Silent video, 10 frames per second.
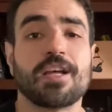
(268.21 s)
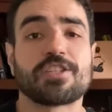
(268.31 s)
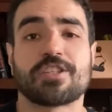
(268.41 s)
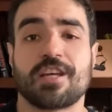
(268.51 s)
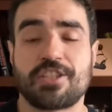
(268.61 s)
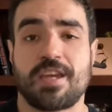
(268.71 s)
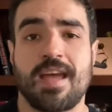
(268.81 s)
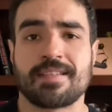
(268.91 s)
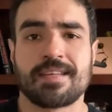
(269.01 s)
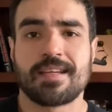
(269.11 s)
such
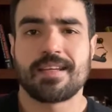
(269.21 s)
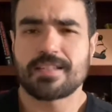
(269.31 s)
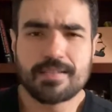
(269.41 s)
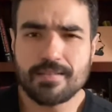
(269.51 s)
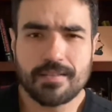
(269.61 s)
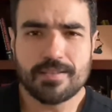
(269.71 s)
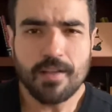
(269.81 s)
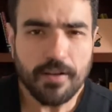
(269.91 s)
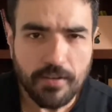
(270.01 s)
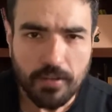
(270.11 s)
as it's
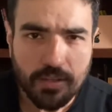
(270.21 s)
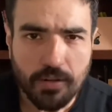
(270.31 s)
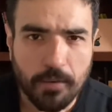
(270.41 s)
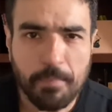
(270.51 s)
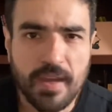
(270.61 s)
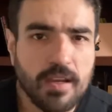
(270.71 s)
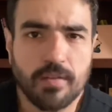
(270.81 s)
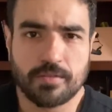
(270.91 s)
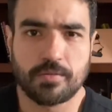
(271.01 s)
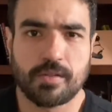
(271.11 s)
not in your opinion
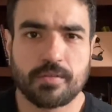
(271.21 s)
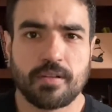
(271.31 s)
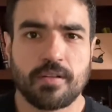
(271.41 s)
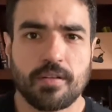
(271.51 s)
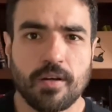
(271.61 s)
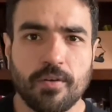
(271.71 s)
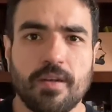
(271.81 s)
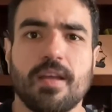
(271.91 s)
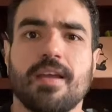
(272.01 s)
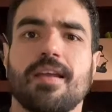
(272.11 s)
on the world,
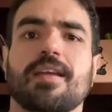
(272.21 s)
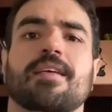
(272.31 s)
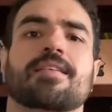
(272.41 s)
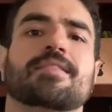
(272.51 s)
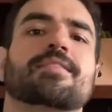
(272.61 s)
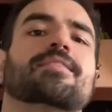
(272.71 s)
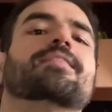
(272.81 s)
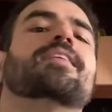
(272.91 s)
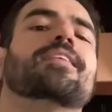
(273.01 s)
is